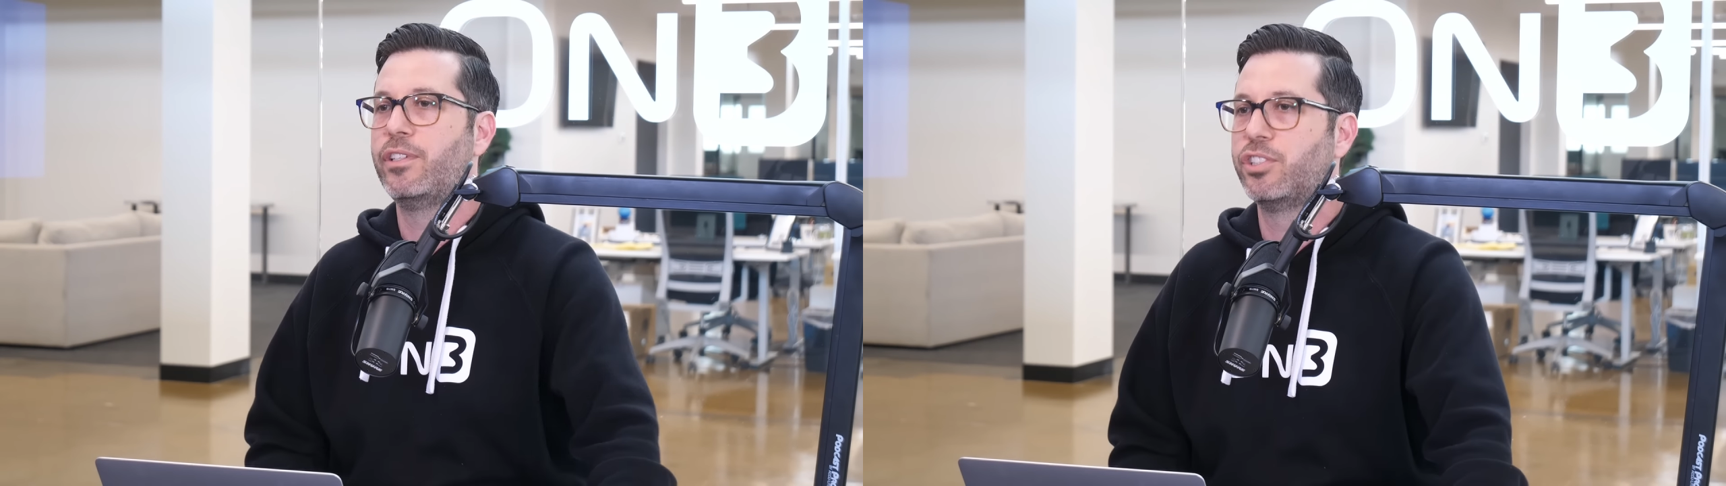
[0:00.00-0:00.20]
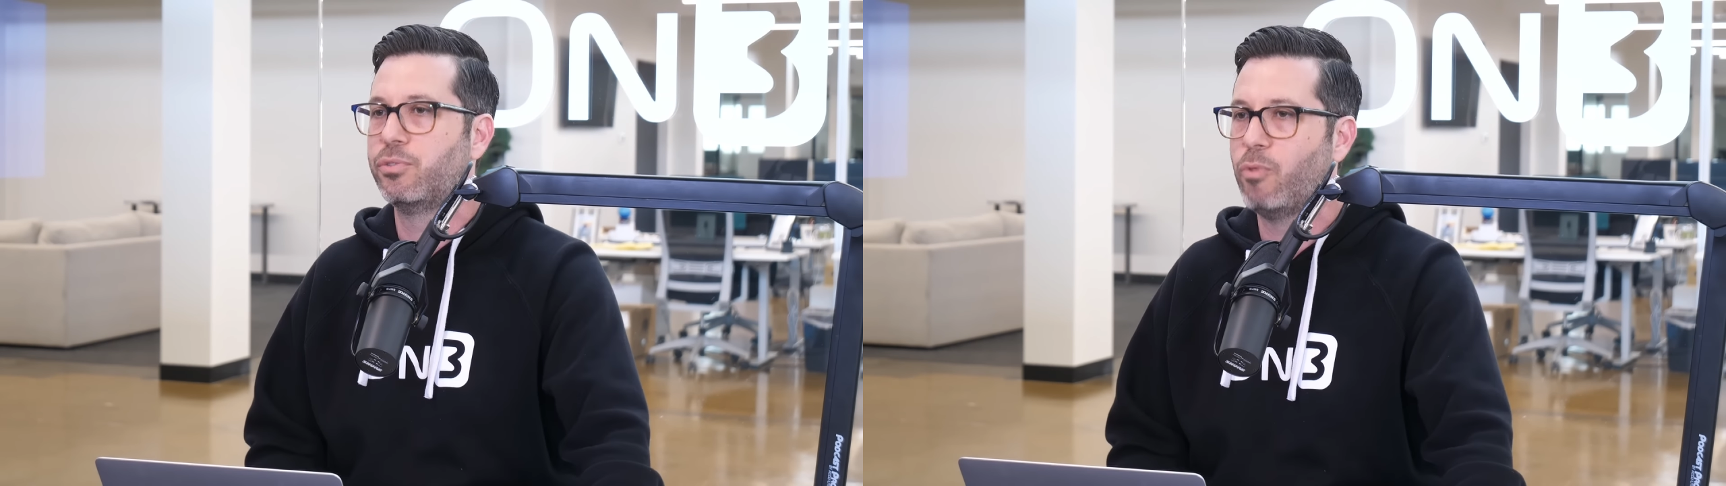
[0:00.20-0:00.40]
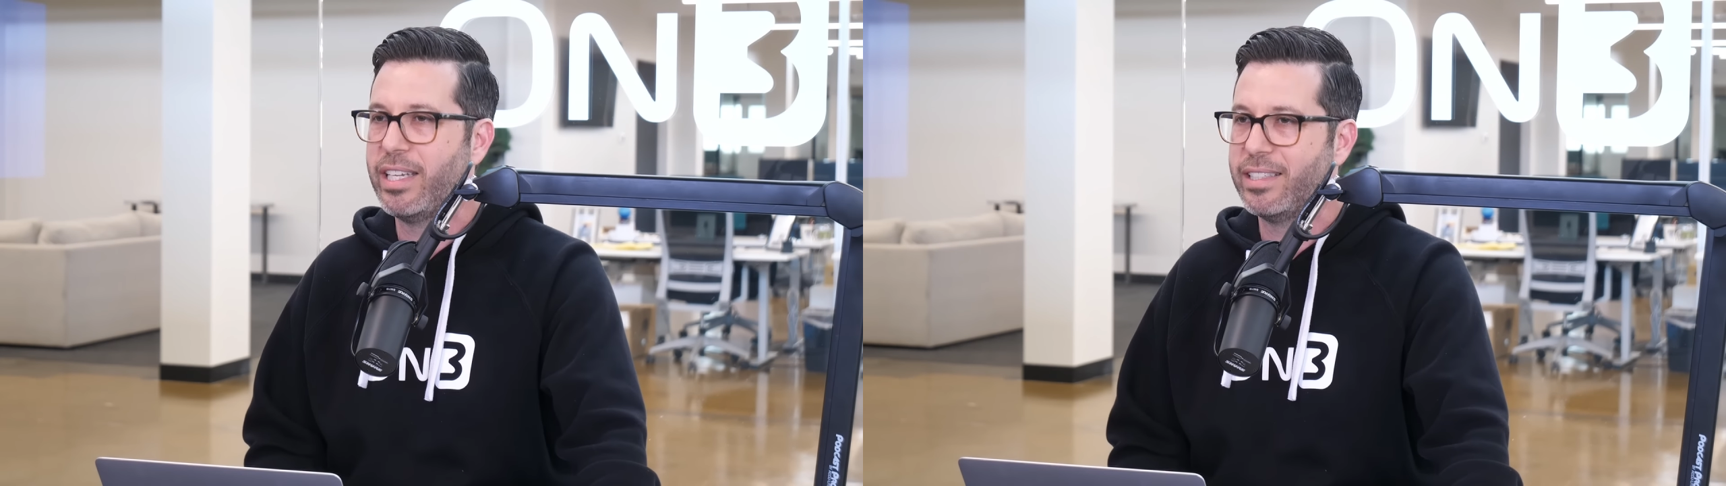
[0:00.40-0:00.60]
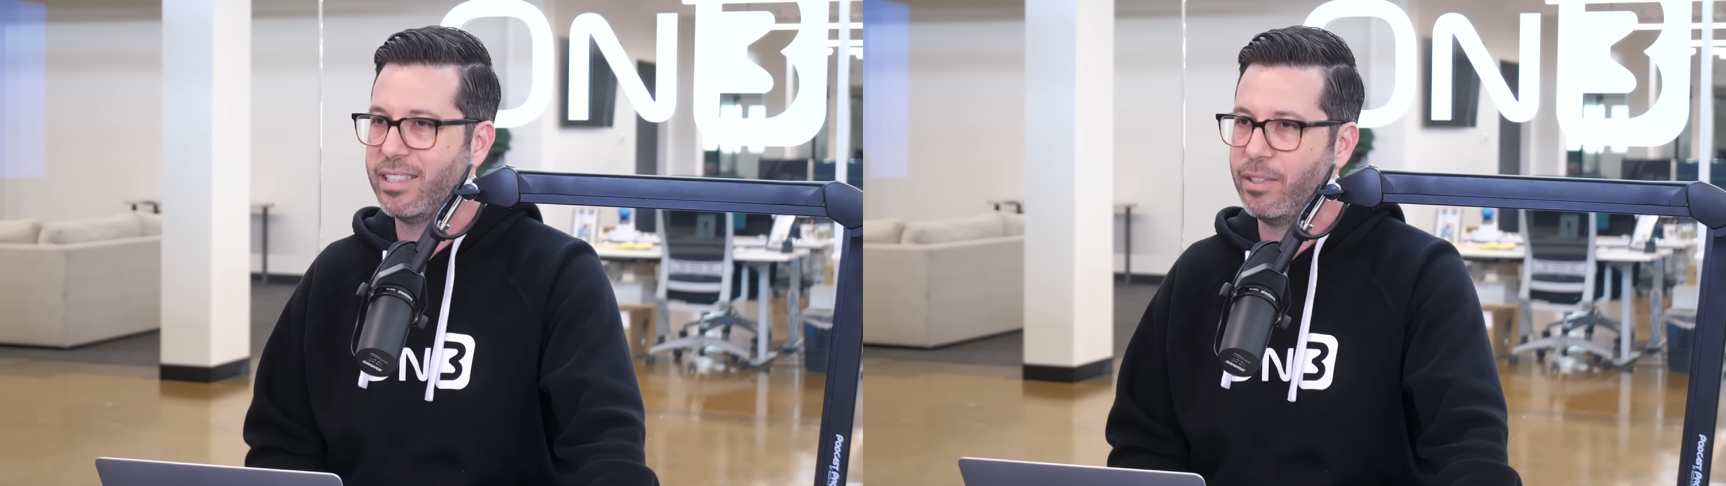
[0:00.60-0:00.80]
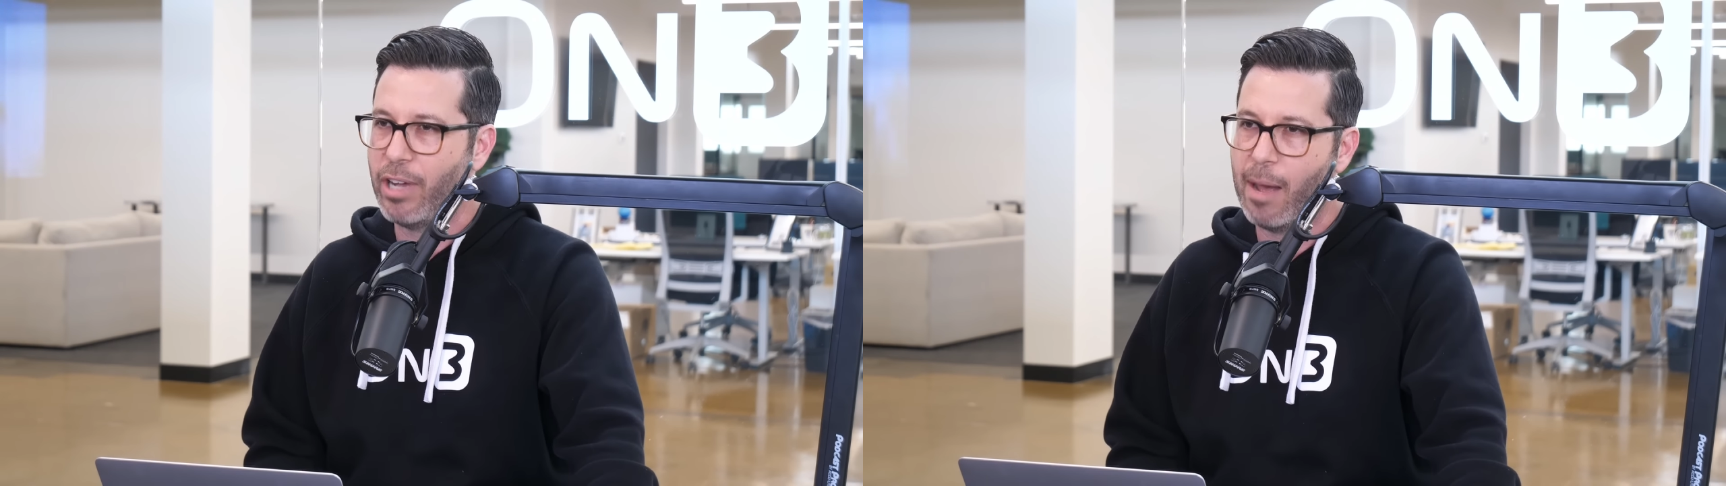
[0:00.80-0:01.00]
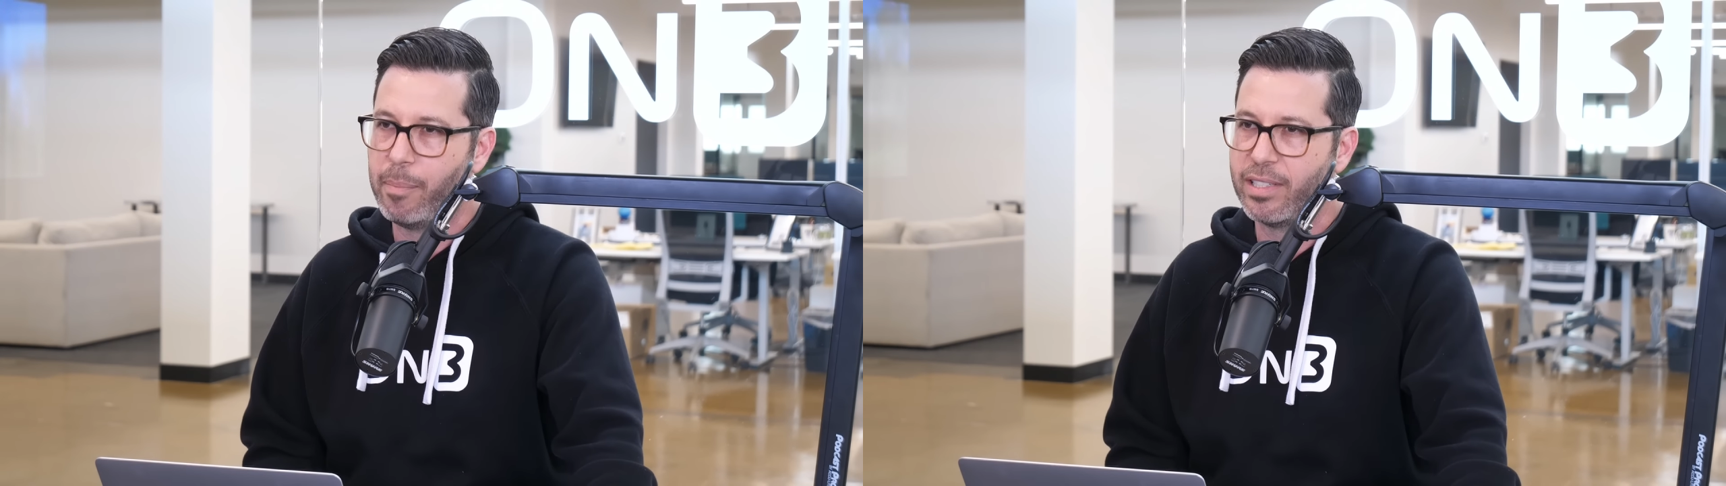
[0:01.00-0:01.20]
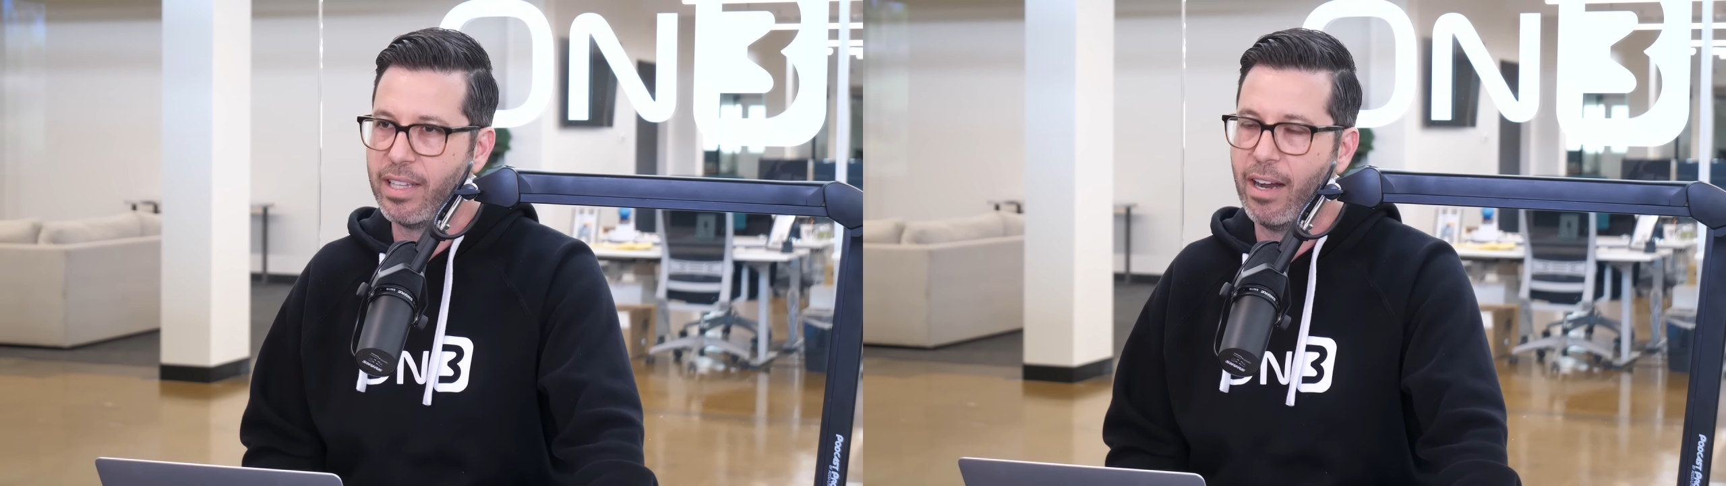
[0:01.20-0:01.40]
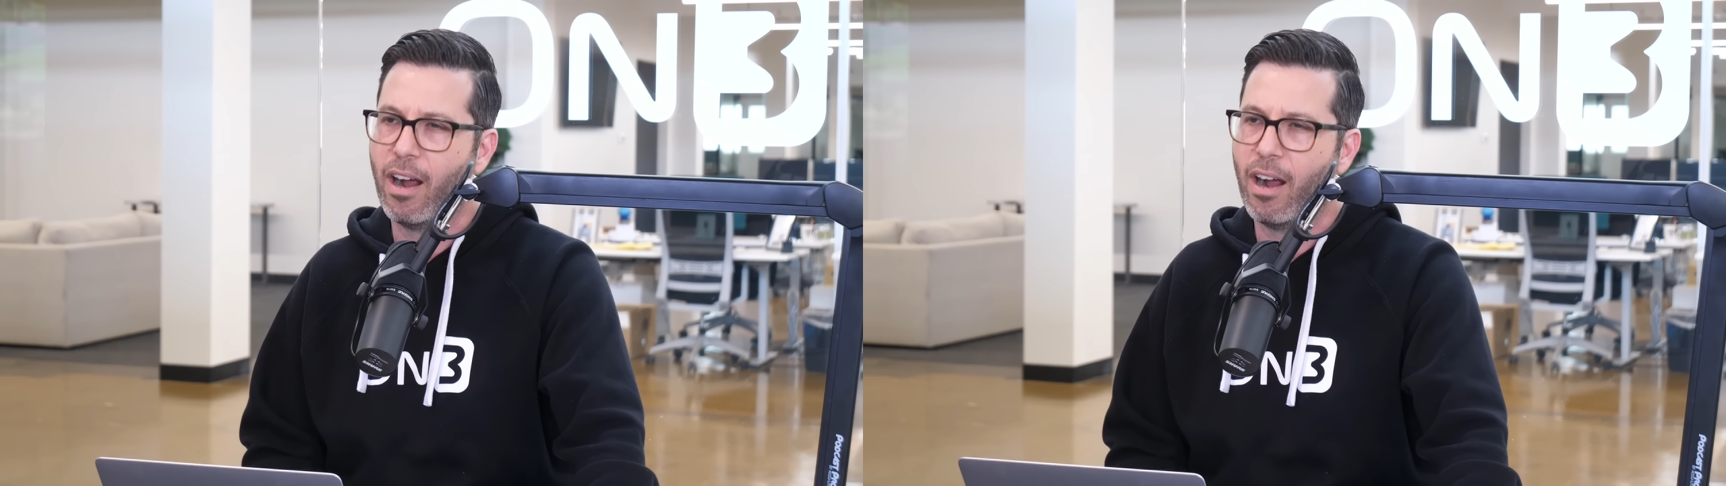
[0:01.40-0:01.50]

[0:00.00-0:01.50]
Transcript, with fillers: just wait and see what happens there.